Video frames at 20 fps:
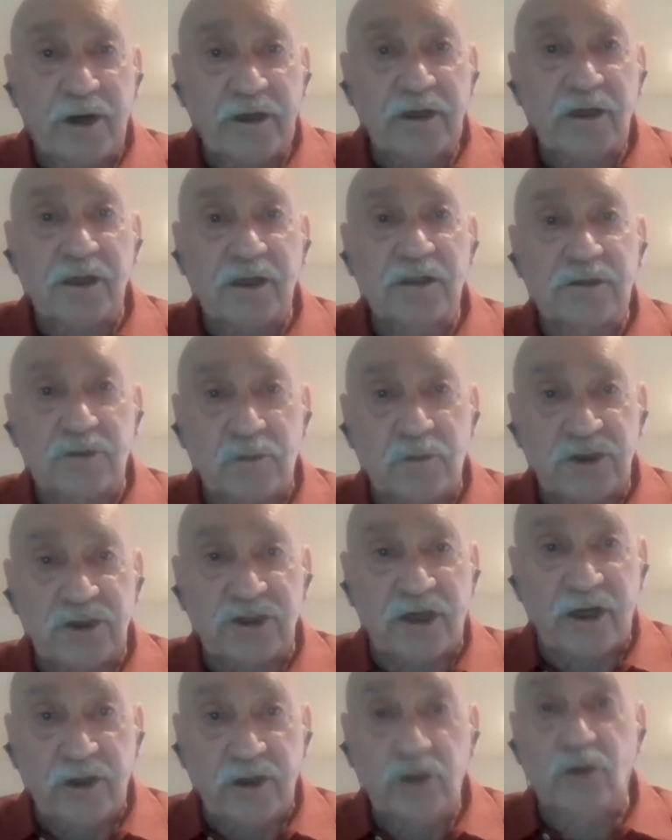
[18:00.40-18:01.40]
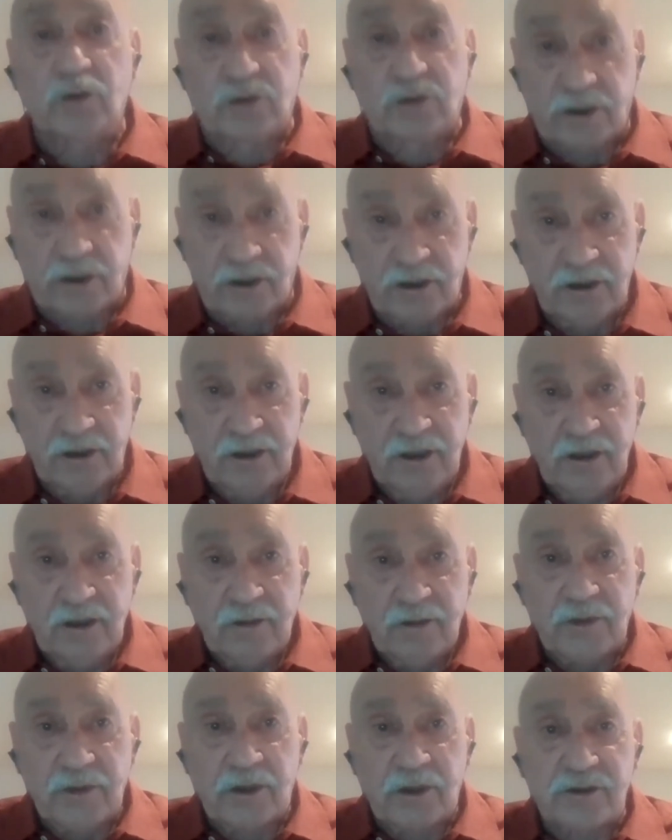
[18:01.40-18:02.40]
particles which are neutral,
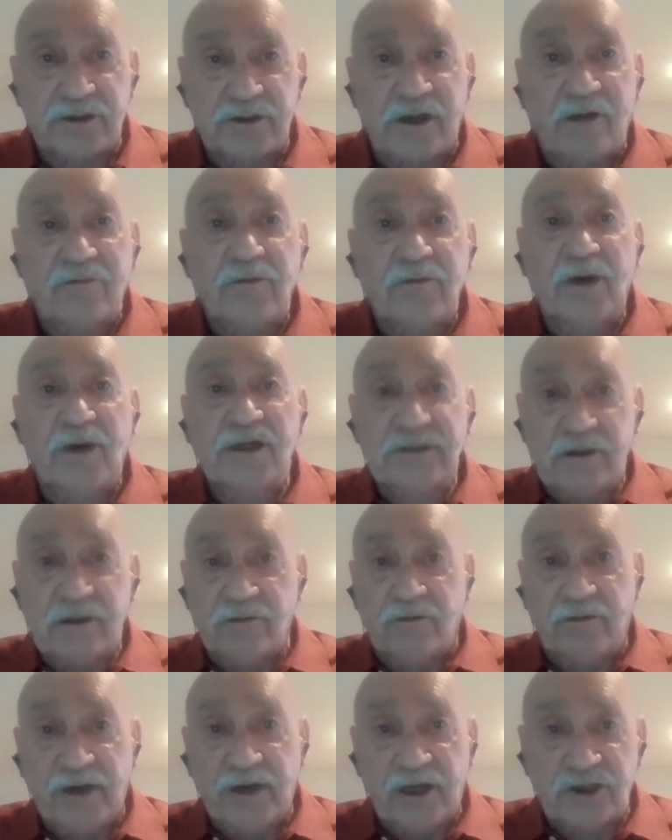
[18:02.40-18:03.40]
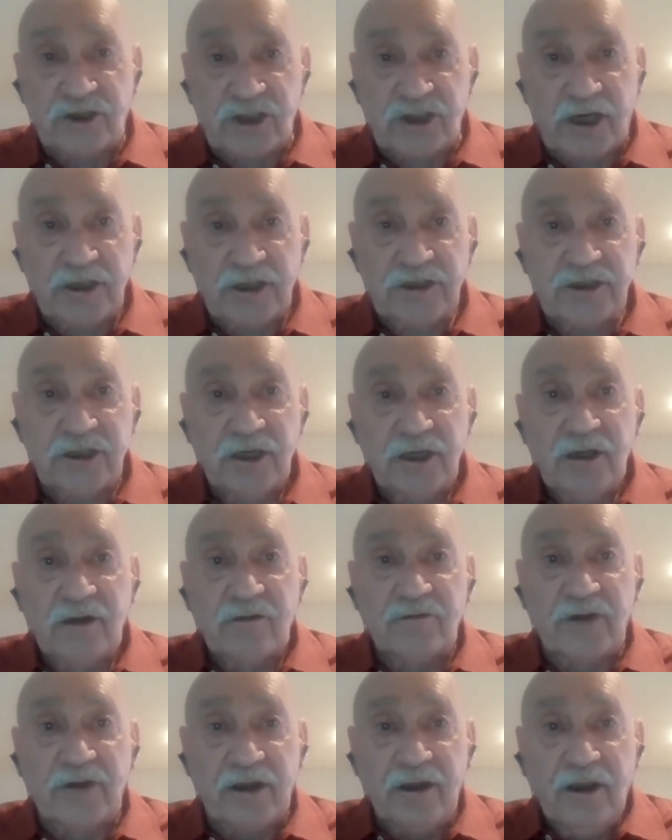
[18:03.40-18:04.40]
because otherwise, if they are charged,
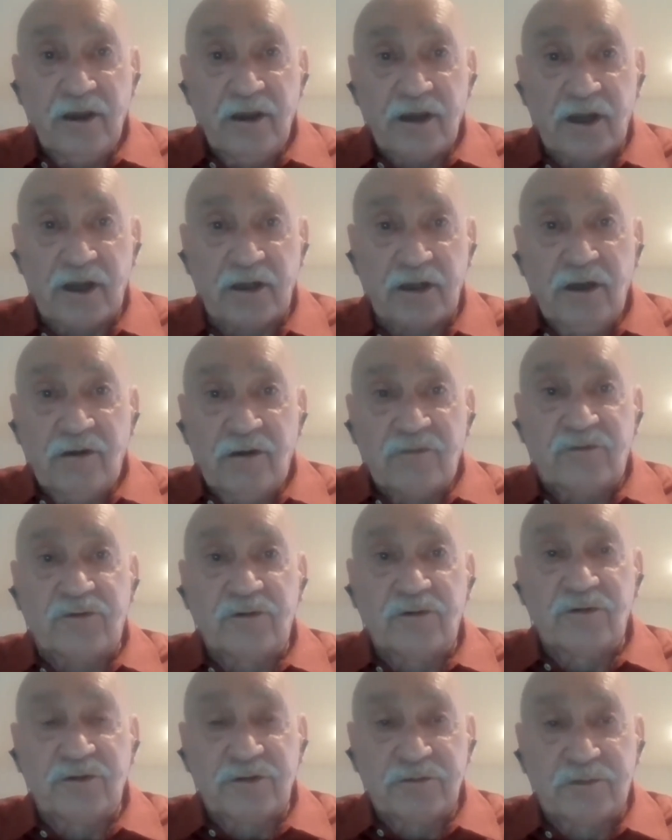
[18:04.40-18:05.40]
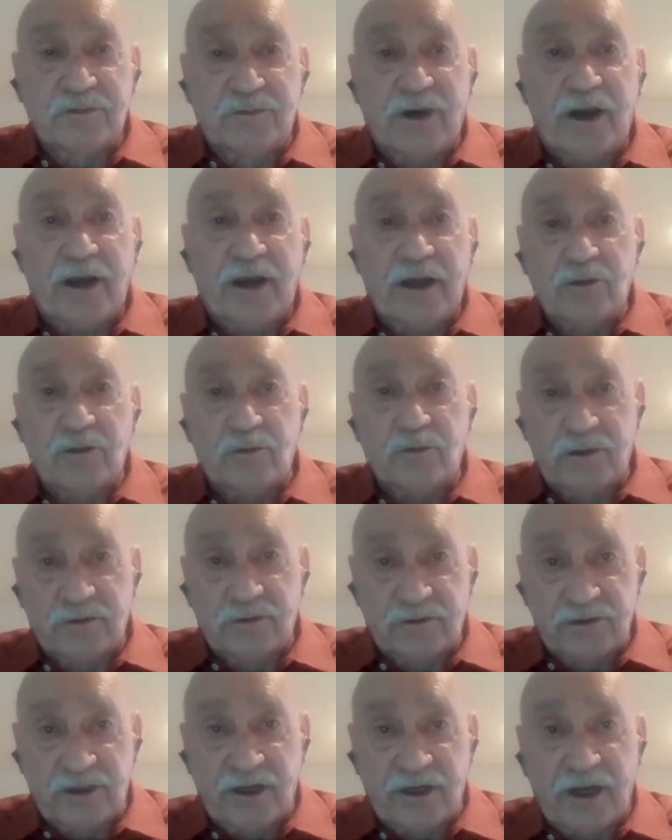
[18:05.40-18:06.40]
they can bind with
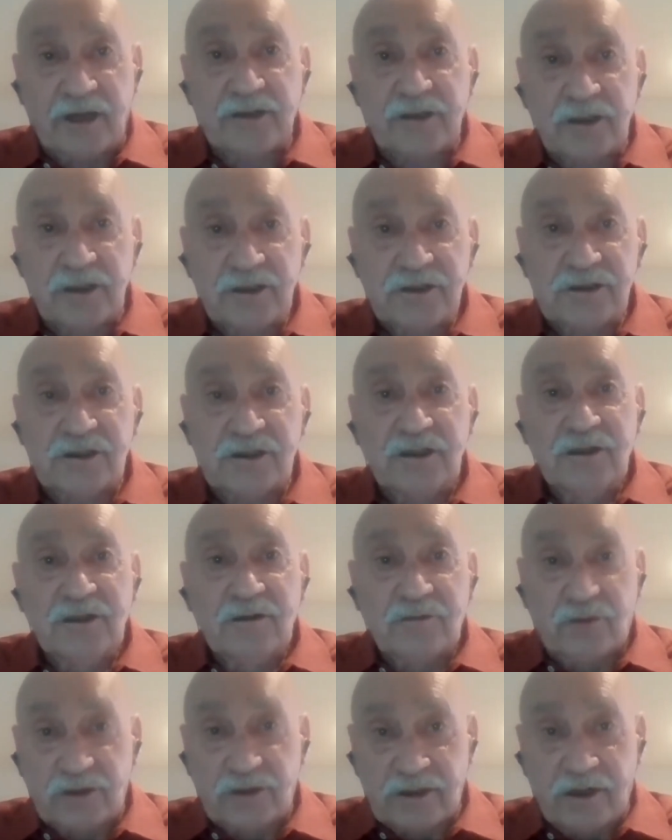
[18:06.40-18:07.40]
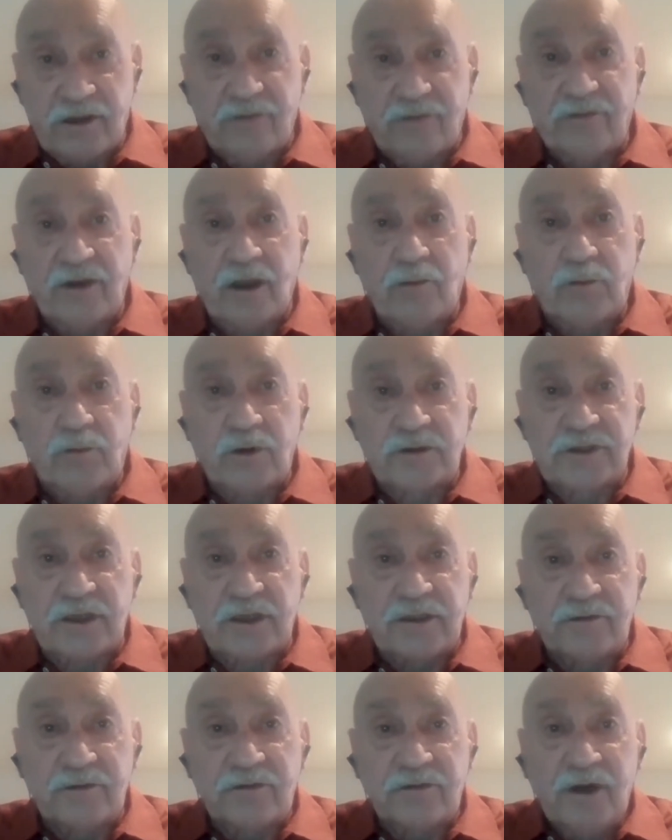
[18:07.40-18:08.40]
electrons. If they are
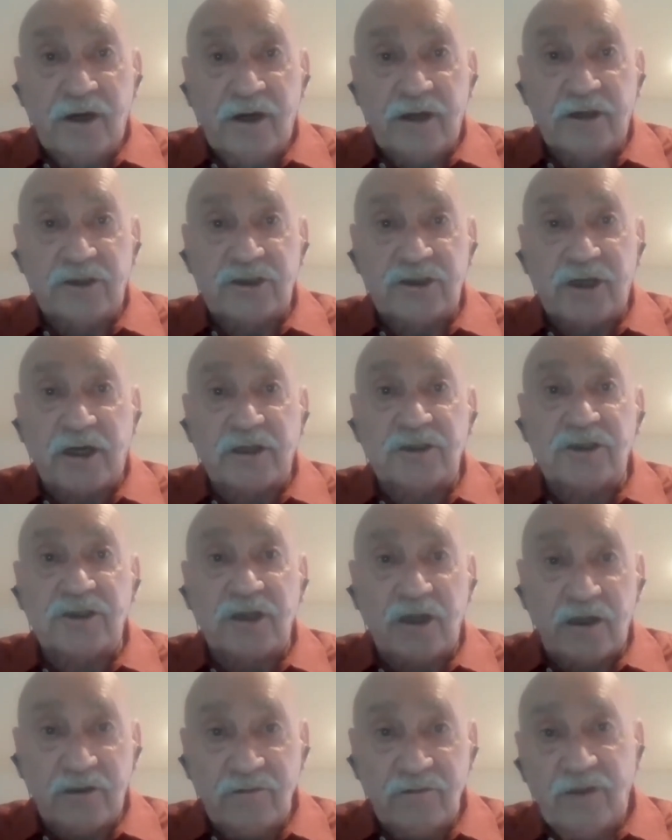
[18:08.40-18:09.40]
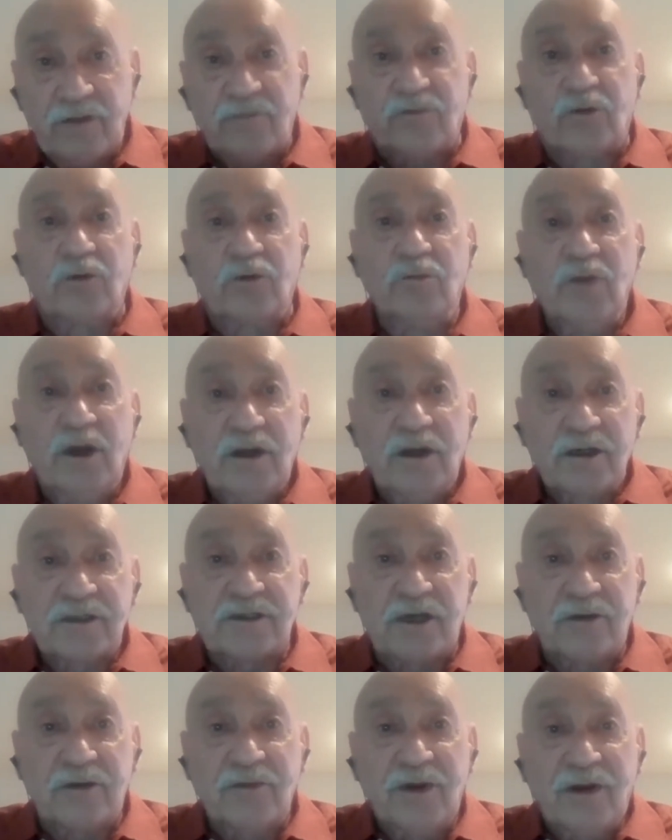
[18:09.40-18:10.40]
positively charged, and they form
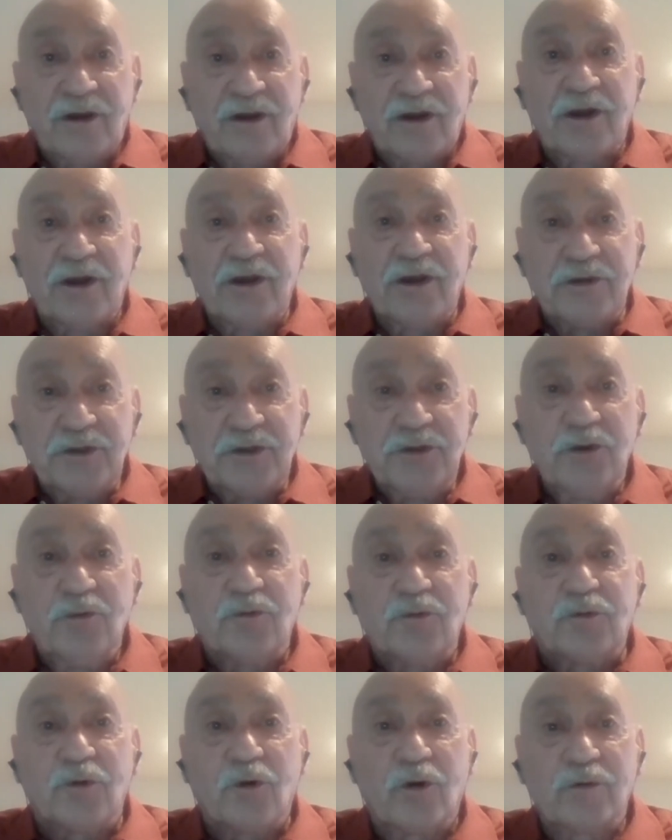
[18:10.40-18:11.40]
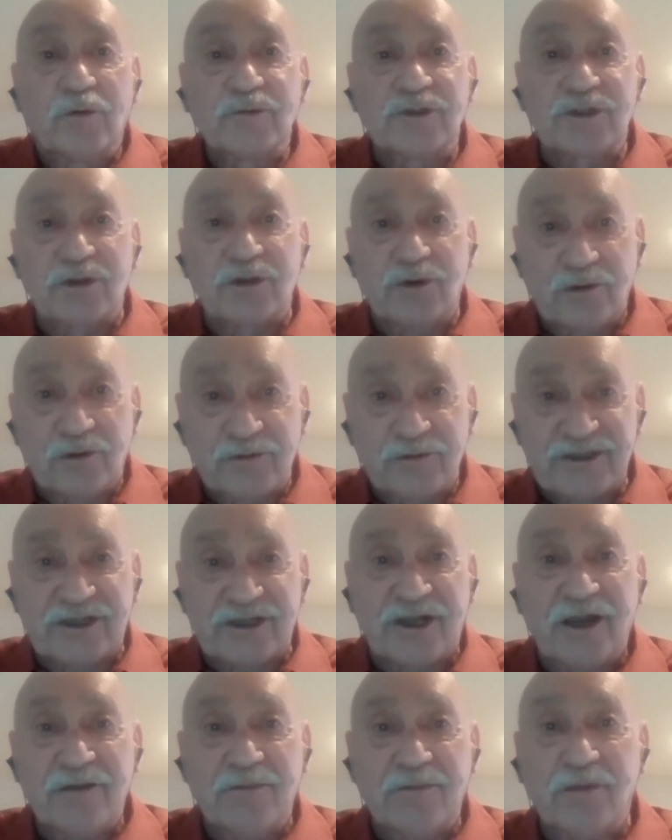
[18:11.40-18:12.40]
some uh, new forms of
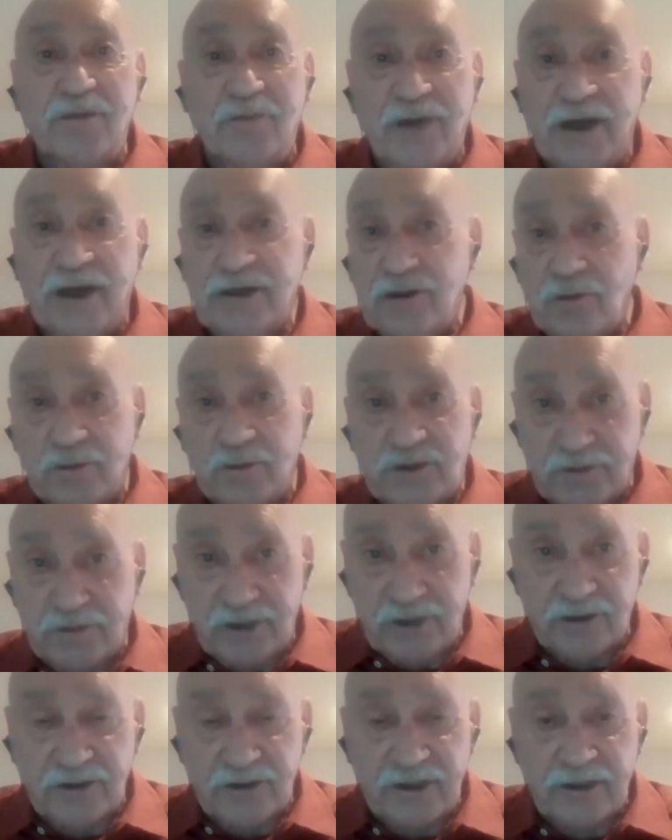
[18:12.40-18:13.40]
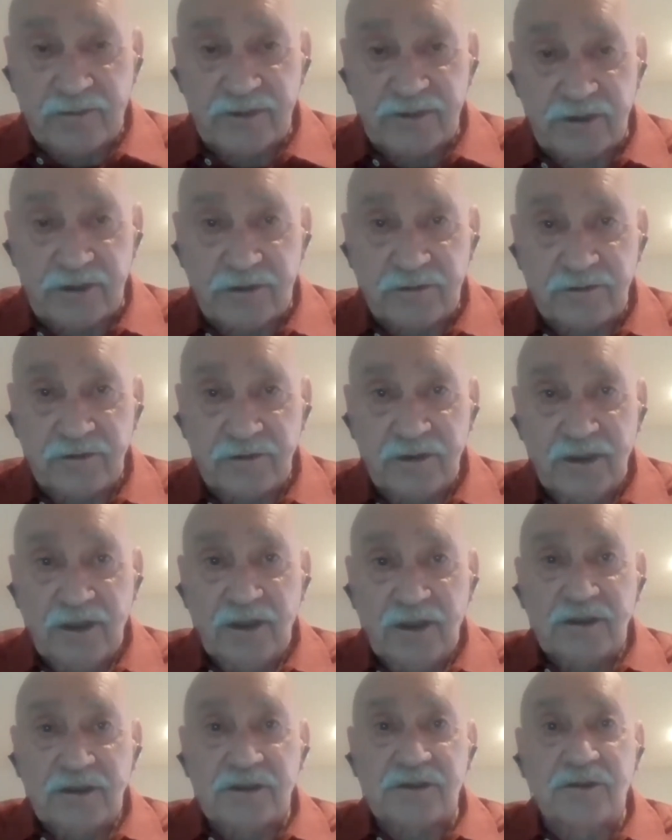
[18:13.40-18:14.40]
stable matter which we don't observe.
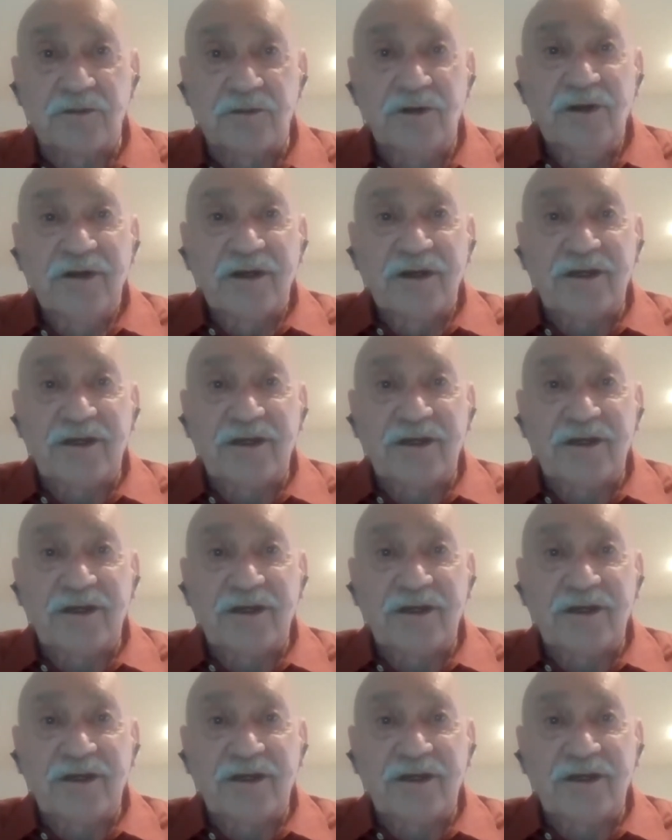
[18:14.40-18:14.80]
So